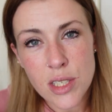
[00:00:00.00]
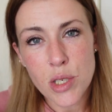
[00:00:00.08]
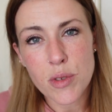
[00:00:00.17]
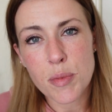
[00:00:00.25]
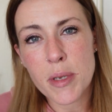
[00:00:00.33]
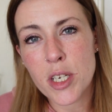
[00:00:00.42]
So
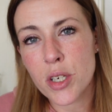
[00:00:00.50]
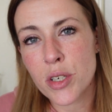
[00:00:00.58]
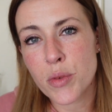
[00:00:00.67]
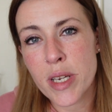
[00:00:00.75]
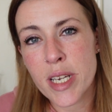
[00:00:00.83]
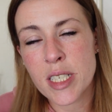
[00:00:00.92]
it's been a
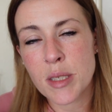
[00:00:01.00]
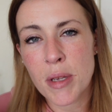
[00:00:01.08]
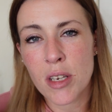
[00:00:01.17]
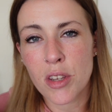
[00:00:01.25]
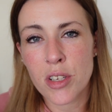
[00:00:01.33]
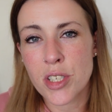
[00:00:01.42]
good week. It's
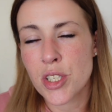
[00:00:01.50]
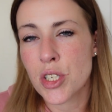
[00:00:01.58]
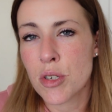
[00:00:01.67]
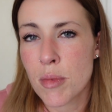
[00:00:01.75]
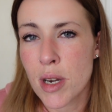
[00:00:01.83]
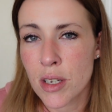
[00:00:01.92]
been
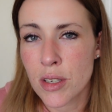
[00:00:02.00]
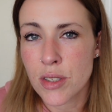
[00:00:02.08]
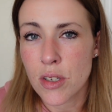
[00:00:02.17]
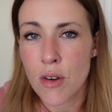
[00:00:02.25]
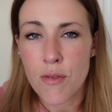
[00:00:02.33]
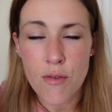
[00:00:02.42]
32 miles
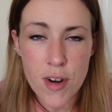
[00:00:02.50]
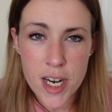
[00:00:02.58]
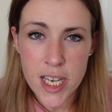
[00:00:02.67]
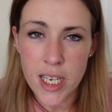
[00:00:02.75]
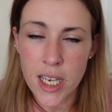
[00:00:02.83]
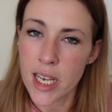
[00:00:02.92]
of
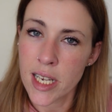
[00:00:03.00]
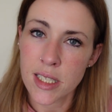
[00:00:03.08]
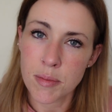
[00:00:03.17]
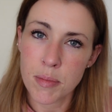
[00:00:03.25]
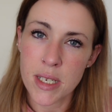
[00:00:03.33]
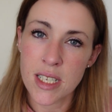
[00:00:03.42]
running.
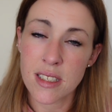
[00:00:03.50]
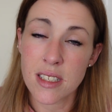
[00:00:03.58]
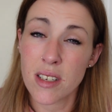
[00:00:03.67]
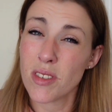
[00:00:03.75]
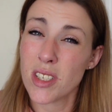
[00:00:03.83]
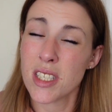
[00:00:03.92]
It's been
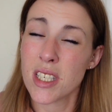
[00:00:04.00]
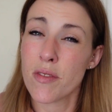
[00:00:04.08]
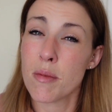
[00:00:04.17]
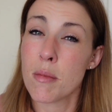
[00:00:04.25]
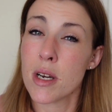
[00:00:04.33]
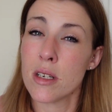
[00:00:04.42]

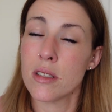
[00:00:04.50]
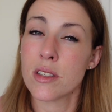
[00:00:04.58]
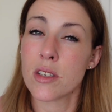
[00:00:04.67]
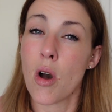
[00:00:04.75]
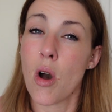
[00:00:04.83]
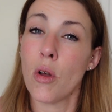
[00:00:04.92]
77
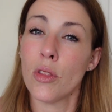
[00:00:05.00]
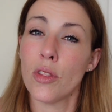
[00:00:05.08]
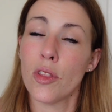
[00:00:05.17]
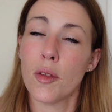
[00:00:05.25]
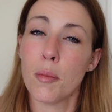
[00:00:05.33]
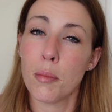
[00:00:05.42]
miles
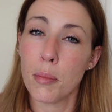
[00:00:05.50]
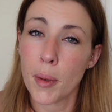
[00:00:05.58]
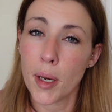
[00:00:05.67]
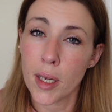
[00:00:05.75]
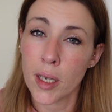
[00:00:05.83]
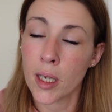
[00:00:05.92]
on the
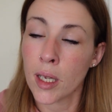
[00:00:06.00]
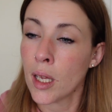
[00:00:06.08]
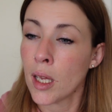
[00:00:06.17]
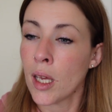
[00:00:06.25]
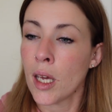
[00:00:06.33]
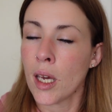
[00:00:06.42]
bike.
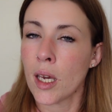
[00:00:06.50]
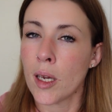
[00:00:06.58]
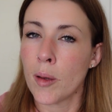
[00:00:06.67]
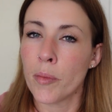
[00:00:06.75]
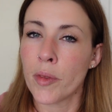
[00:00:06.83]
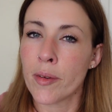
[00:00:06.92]

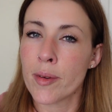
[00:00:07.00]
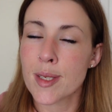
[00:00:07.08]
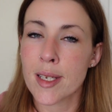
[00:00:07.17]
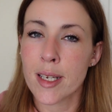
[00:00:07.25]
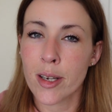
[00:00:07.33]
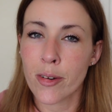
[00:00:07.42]
There was
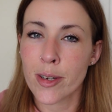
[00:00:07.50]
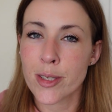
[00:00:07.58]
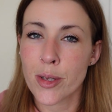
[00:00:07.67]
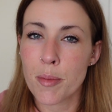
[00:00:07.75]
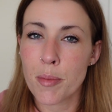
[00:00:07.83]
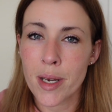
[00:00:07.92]
an increase
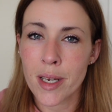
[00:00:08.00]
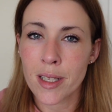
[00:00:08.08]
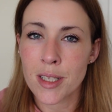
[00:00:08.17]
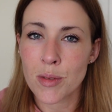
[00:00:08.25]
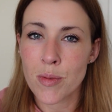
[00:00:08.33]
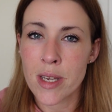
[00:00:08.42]
on the bike
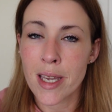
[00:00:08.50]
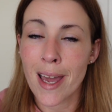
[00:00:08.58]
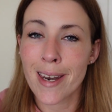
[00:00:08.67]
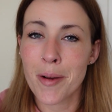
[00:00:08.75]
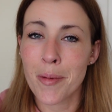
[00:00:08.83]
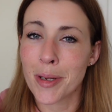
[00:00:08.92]
this week,
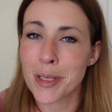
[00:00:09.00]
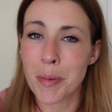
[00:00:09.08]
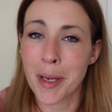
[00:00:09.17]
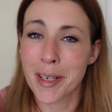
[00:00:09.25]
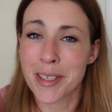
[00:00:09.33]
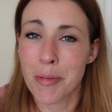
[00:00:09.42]
and it was
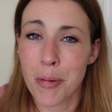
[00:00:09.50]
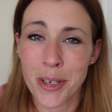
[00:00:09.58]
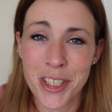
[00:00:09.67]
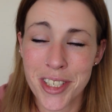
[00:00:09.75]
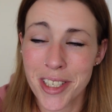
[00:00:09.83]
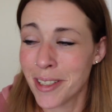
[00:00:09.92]
because of
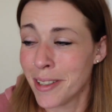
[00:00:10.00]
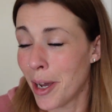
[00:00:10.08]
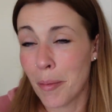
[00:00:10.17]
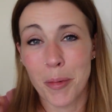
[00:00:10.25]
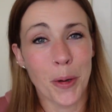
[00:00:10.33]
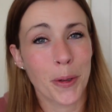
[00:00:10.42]
Bridgerton.
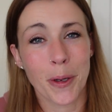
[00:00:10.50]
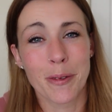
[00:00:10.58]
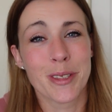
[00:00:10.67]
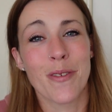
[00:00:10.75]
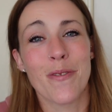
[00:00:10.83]
I'm not going to